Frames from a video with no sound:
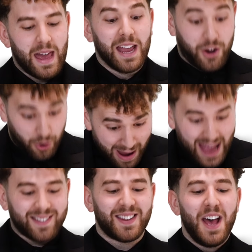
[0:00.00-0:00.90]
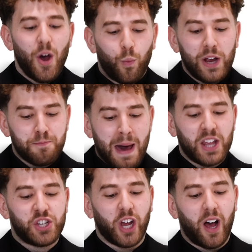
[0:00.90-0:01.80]
Incorrect. Which
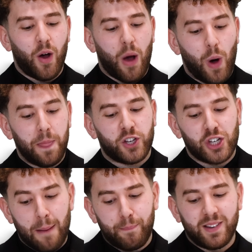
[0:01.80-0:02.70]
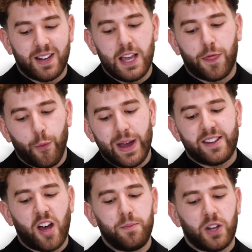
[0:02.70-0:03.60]
manager won the Champions League three
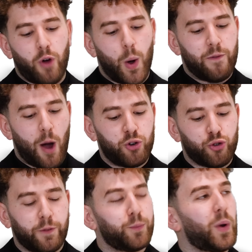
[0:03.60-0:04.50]
times in a row with Real Madrid from